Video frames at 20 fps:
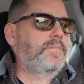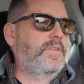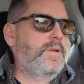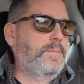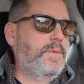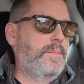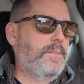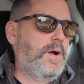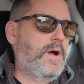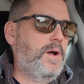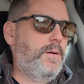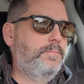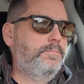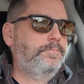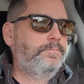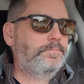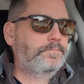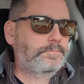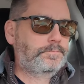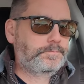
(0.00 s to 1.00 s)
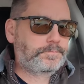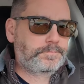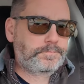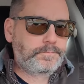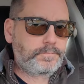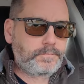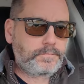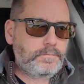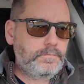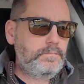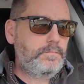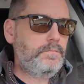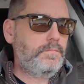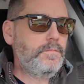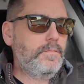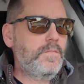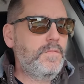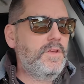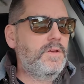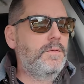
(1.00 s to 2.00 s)
and my mom,
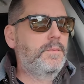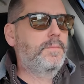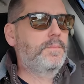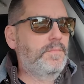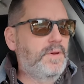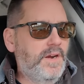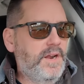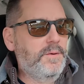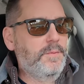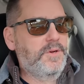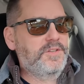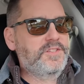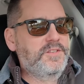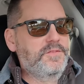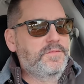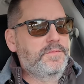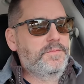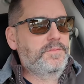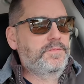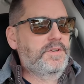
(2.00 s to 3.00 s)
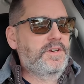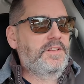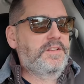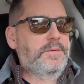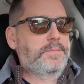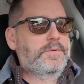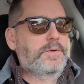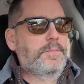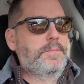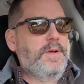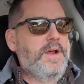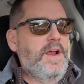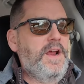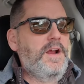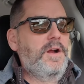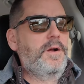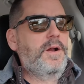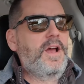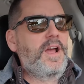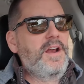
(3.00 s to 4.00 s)
but I wasn't really
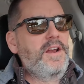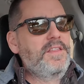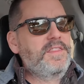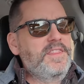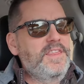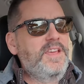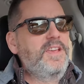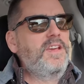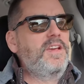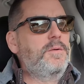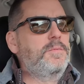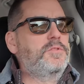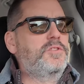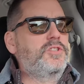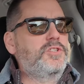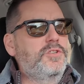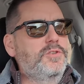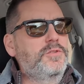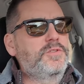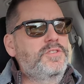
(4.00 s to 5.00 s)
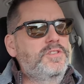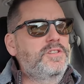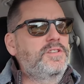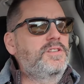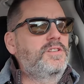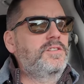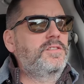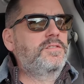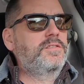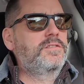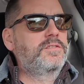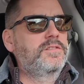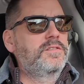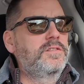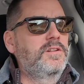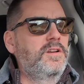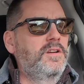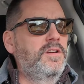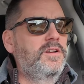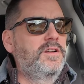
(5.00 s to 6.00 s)
prepared. I think I was using,
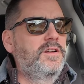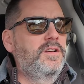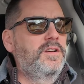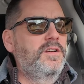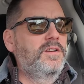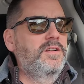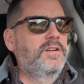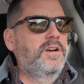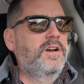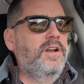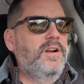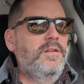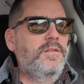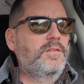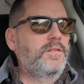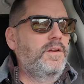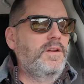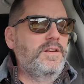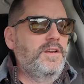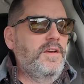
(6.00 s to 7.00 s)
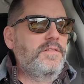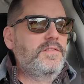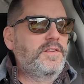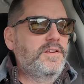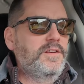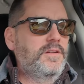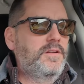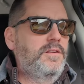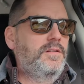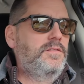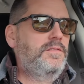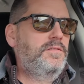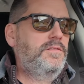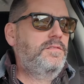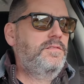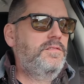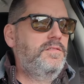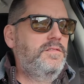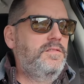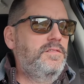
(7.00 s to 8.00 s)
oh, no, I definitely,
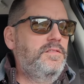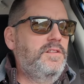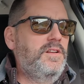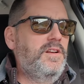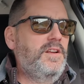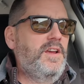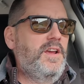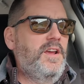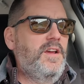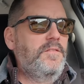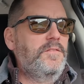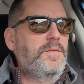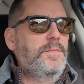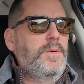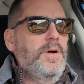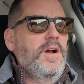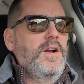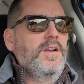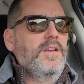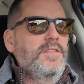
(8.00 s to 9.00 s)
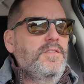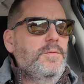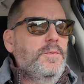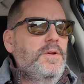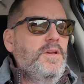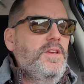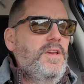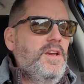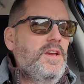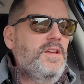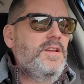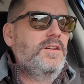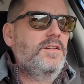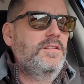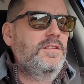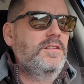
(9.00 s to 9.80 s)
uh, did I have the Pocket 3 yet?